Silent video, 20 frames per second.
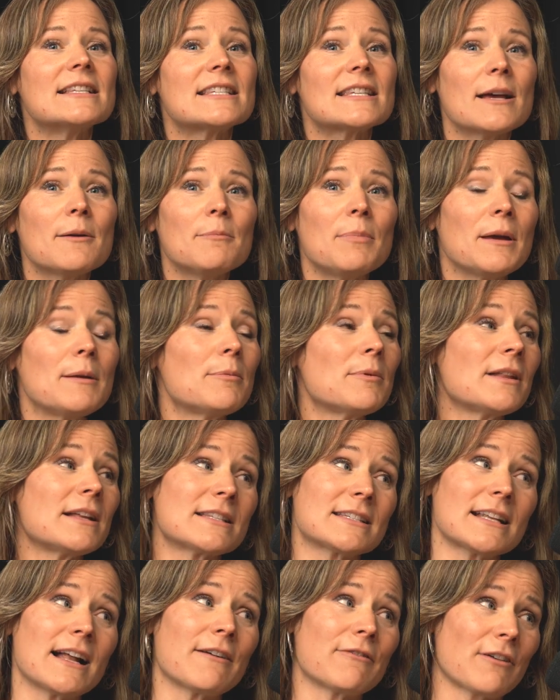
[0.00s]
And some people,
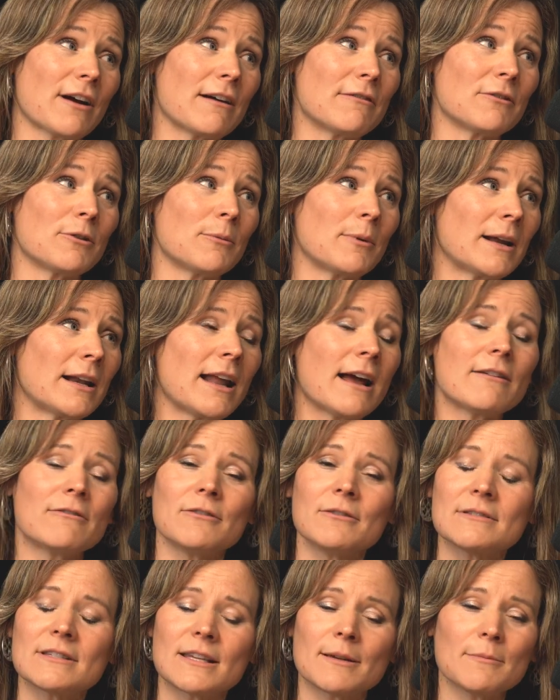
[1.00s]
that's not for everyone.
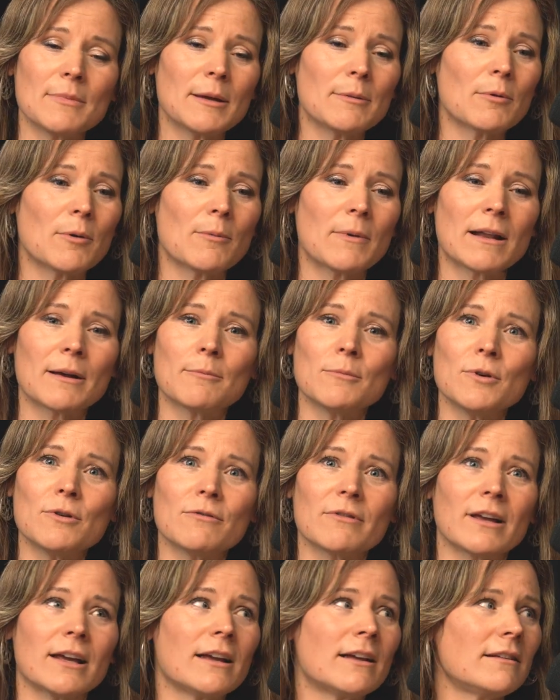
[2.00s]
Some people want to
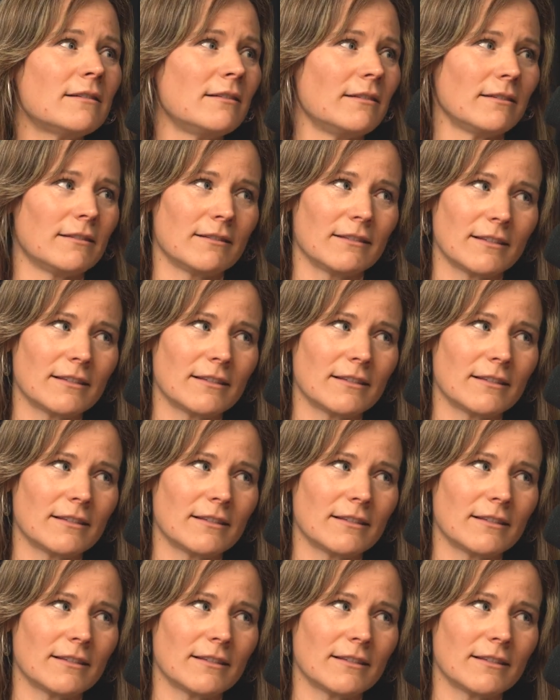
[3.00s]
move in.